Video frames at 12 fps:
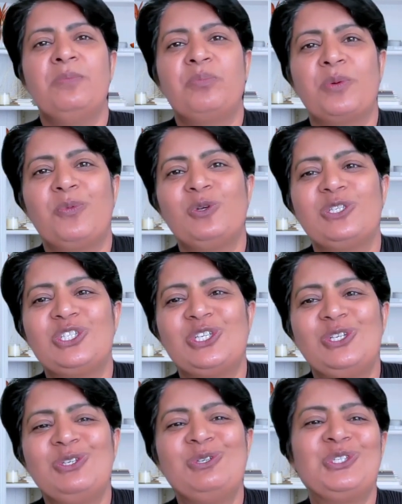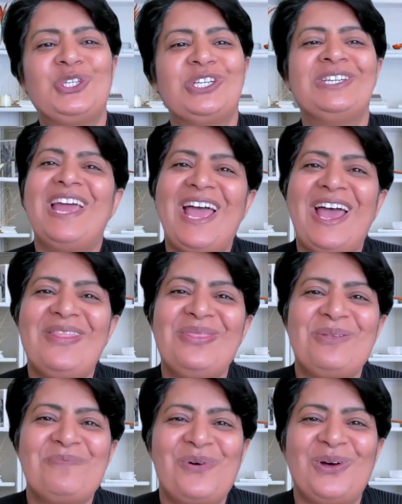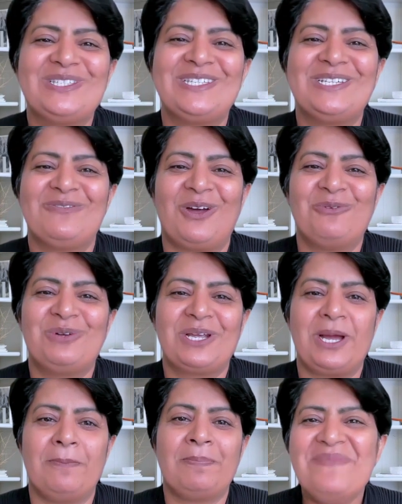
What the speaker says: proposed solution, and the positive outcome.